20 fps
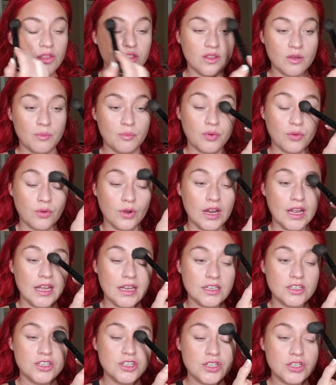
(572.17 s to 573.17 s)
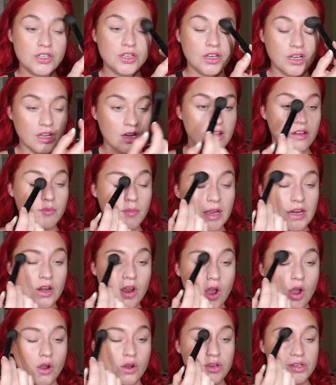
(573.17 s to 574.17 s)
the bridge of my
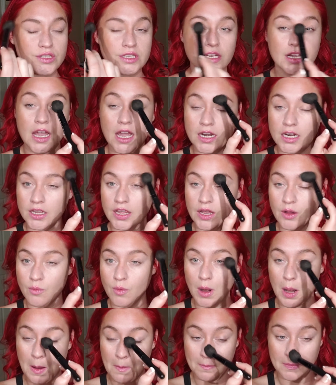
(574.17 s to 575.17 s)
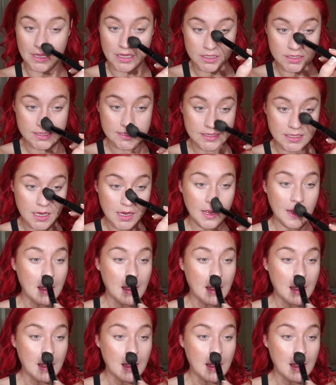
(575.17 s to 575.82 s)
nose and kind of like where it meets